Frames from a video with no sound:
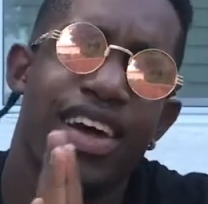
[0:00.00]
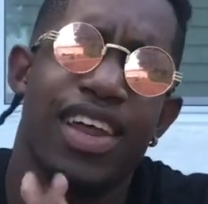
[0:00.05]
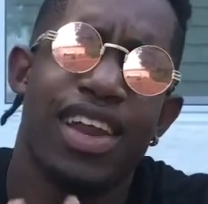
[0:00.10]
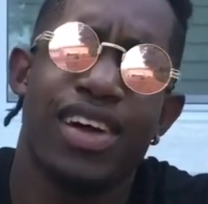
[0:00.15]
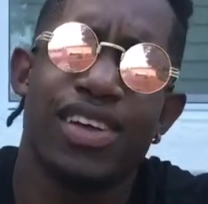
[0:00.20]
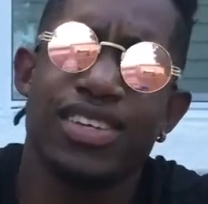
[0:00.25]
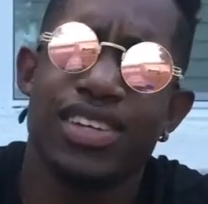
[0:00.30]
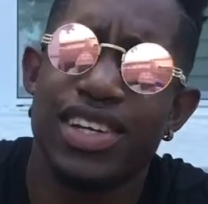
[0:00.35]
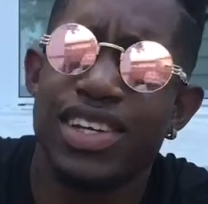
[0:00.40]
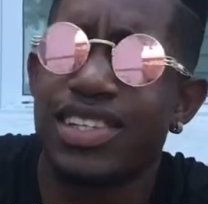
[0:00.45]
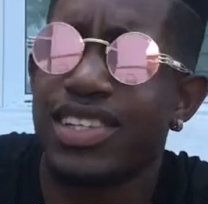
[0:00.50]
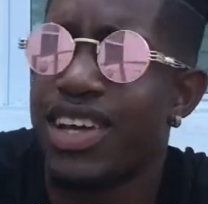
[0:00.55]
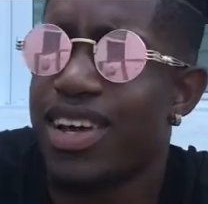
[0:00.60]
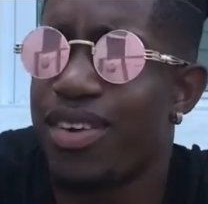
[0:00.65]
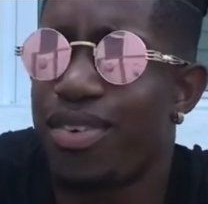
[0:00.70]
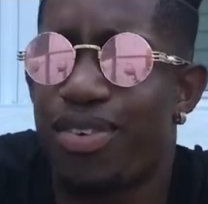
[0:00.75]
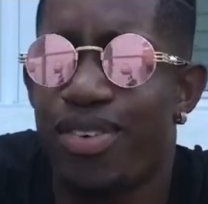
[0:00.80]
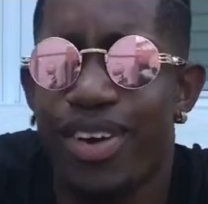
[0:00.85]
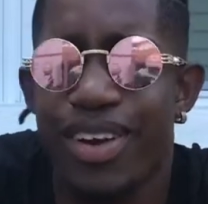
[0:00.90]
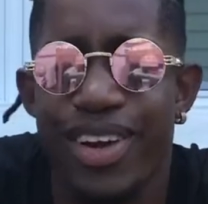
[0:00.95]
And I was like, is
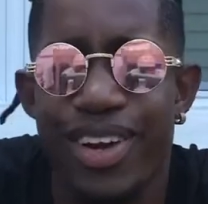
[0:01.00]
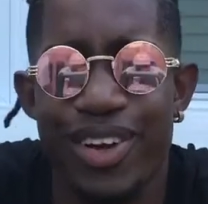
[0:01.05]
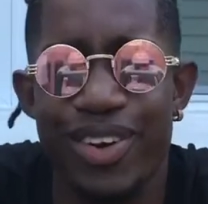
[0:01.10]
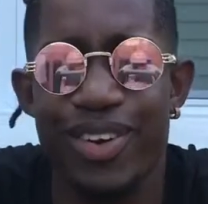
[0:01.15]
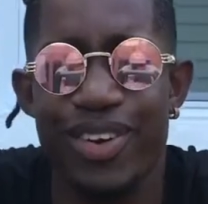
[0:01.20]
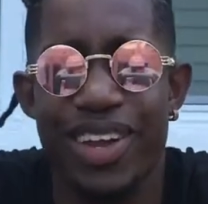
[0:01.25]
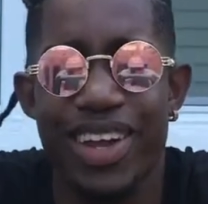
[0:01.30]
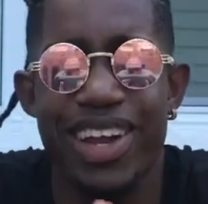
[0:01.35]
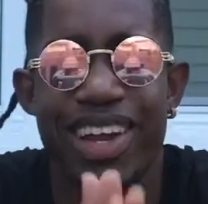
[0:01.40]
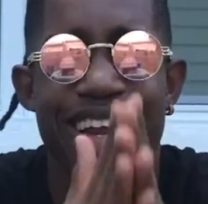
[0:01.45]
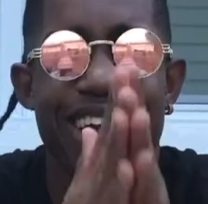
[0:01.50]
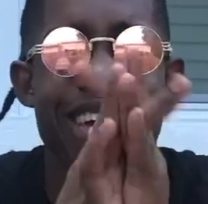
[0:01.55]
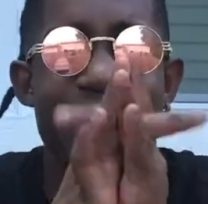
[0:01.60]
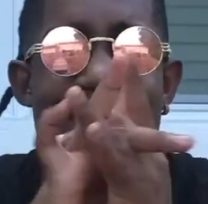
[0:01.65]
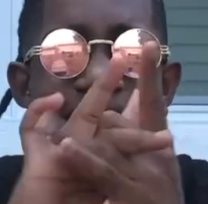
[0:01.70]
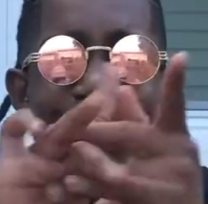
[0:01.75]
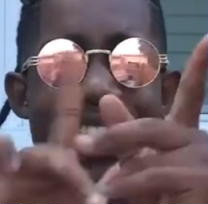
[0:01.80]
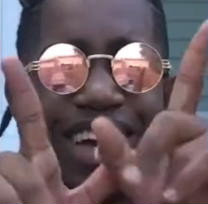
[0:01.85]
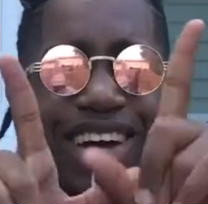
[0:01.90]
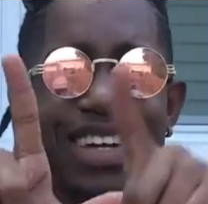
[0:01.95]
that finger rolling?
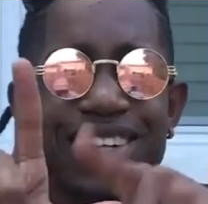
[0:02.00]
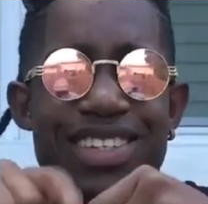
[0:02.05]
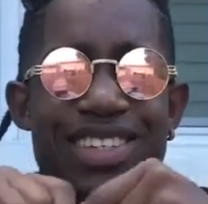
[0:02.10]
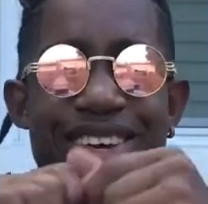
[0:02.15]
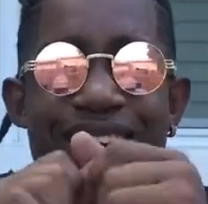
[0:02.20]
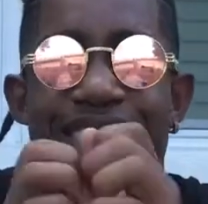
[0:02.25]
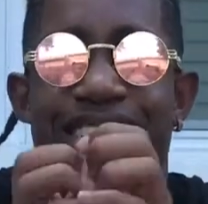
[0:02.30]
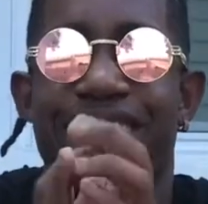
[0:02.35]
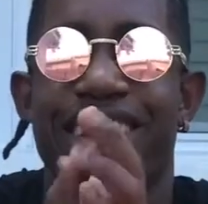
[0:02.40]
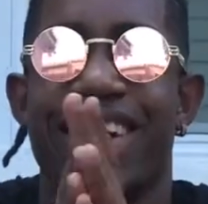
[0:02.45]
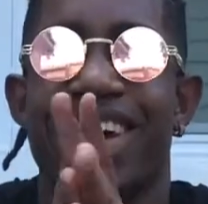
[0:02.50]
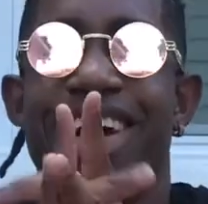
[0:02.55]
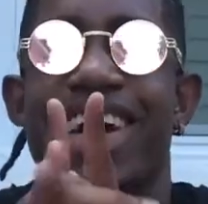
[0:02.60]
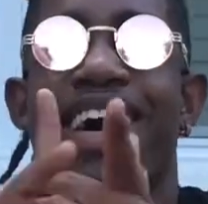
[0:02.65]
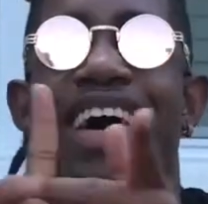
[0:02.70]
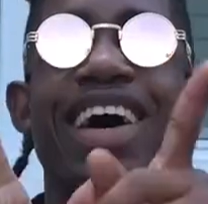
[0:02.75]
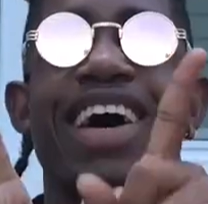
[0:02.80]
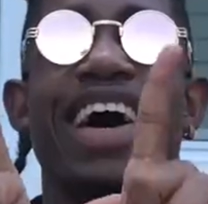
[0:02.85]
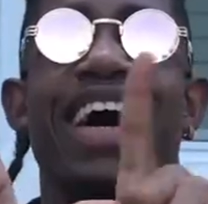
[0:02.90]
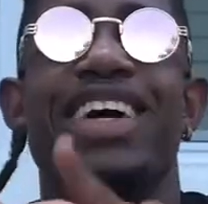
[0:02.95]
I just
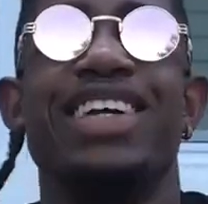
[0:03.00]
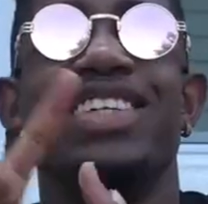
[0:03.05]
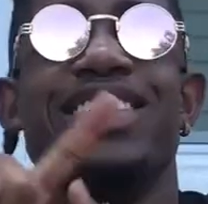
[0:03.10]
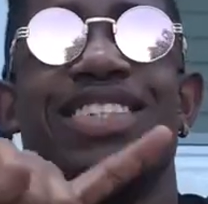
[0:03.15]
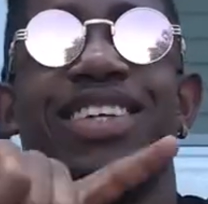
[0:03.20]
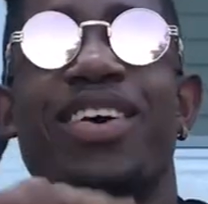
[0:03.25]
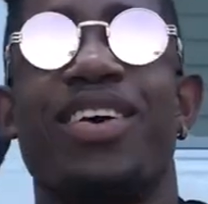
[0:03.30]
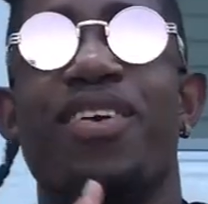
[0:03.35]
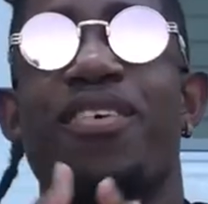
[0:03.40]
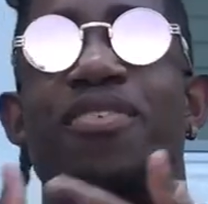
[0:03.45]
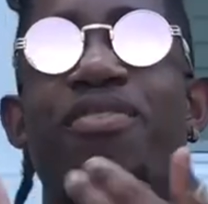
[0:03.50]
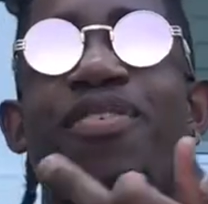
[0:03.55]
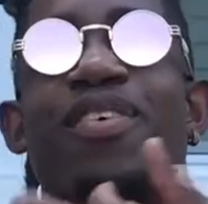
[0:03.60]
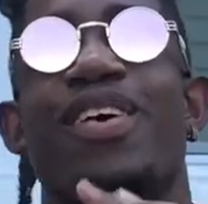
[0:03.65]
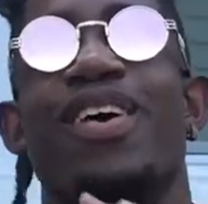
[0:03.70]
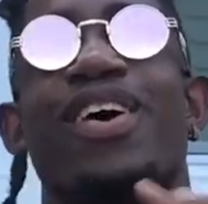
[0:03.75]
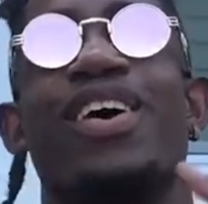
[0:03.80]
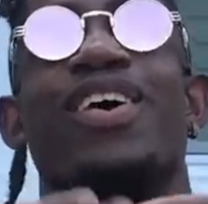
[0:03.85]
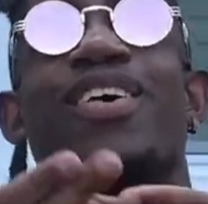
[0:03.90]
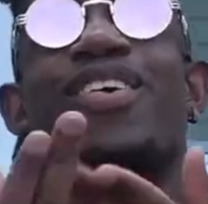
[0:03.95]
started
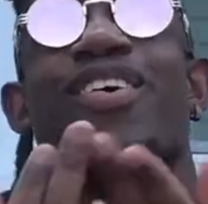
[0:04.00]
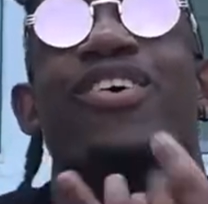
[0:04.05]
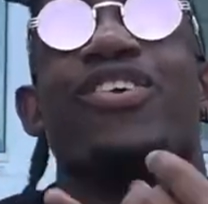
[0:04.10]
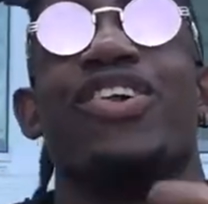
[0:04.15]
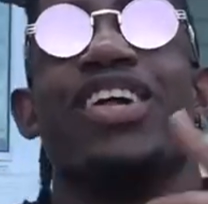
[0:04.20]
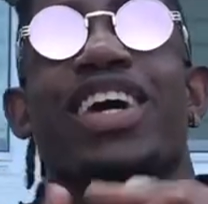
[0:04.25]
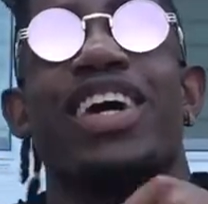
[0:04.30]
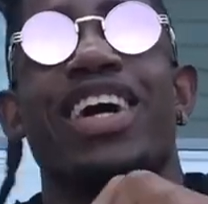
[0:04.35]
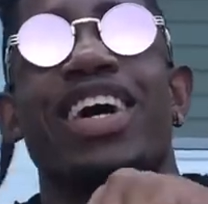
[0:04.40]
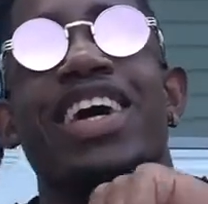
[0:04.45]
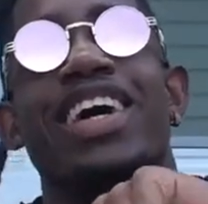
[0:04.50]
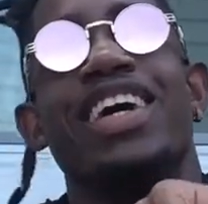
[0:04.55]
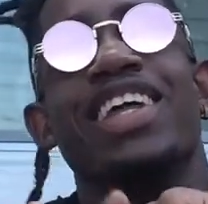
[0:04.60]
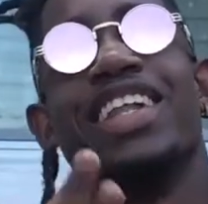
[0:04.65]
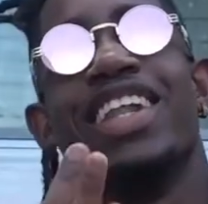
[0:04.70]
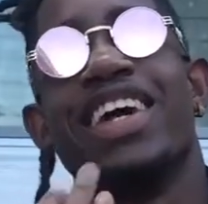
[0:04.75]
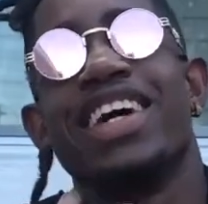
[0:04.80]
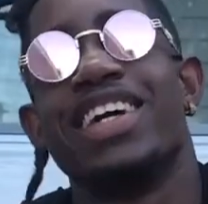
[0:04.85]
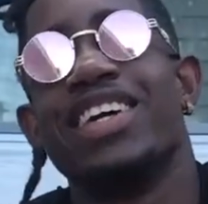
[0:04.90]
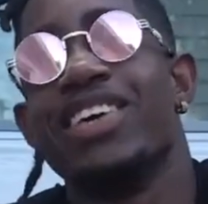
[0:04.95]
finger rolling,
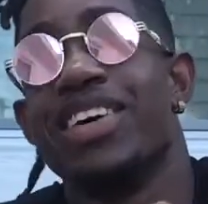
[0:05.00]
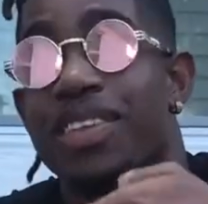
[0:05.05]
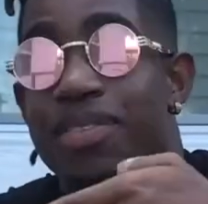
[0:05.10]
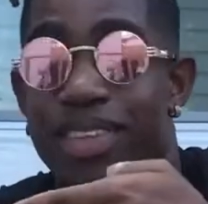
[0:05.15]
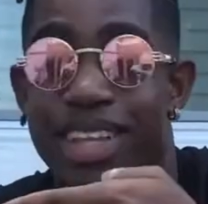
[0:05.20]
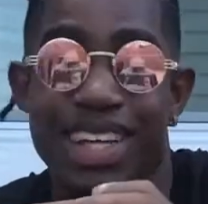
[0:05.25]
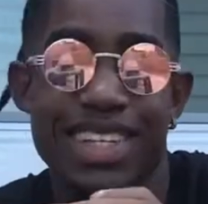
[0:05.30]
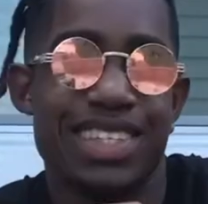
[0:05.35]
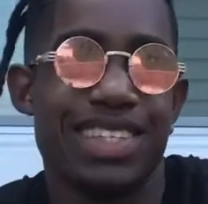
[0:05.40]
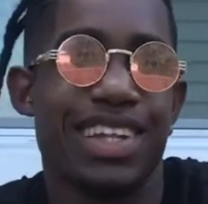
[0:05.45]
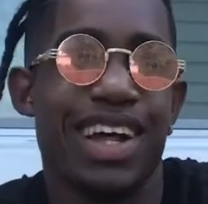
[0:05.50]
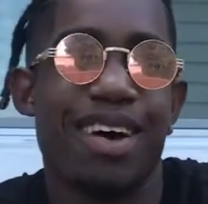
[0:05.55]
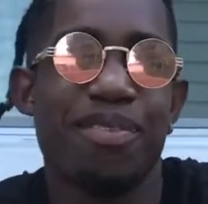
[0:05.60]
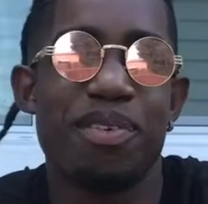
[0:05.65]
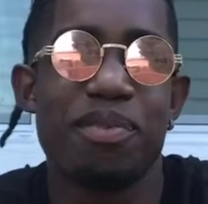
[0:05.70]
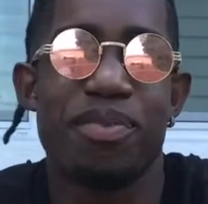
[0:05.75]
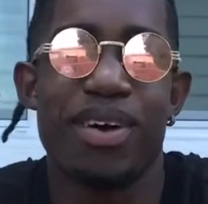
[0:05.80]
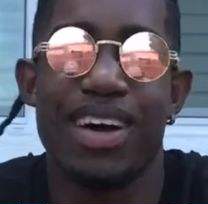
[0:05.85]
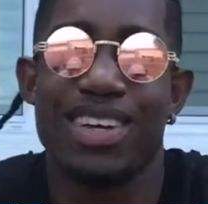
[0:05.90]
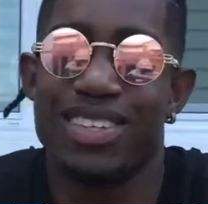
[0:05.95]
like, I mean, not
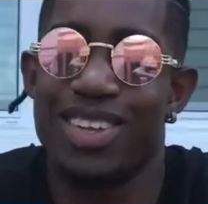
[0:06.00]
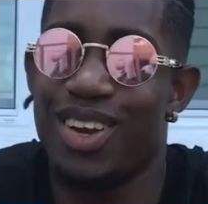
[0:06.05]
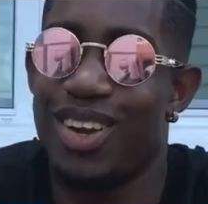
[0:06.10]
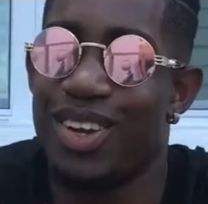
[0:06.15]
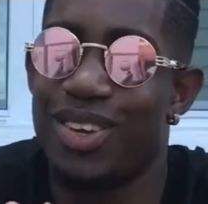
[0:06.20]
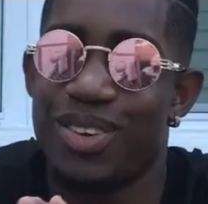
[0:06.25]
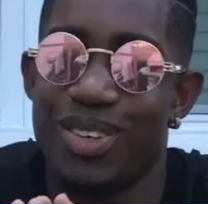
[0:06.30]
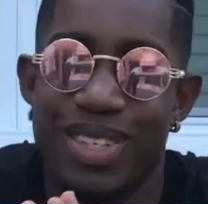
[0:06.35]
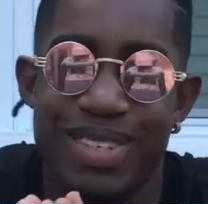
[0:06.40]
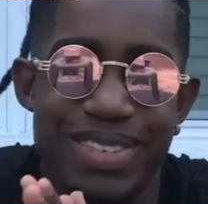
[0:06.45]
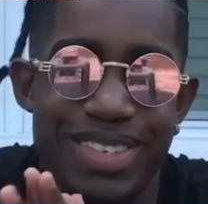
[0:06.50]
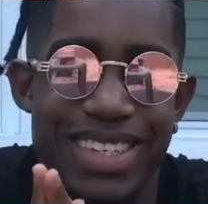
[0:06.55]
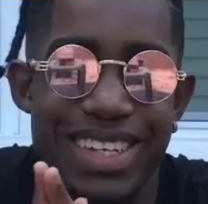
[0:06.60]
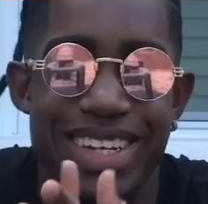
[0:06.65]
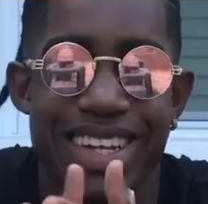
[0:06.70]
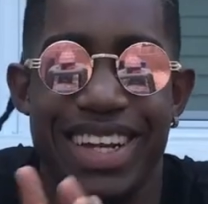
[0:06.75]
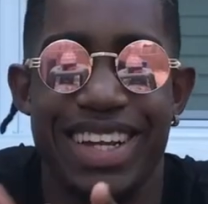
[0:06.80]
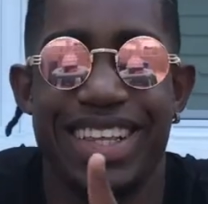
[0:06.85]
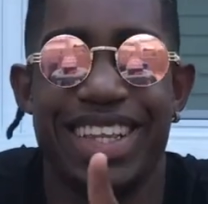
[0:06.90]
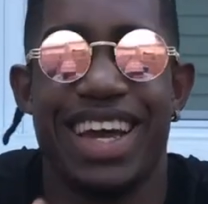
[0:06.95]
sloppy, but I started doing some shit
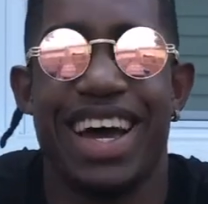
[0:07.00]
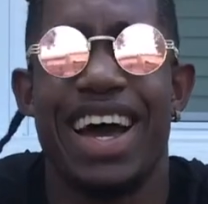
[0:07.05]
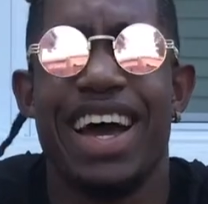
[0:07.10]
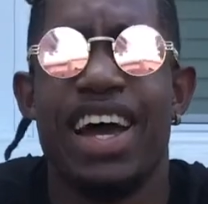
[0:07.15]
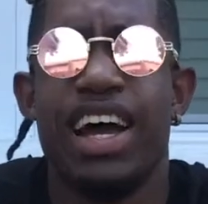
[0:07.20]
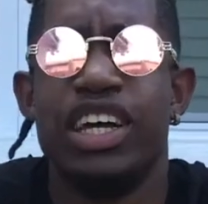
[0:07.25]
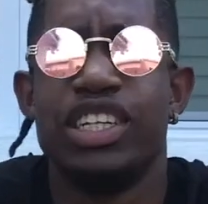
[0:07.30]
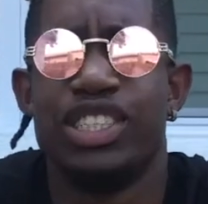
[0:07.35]
like that.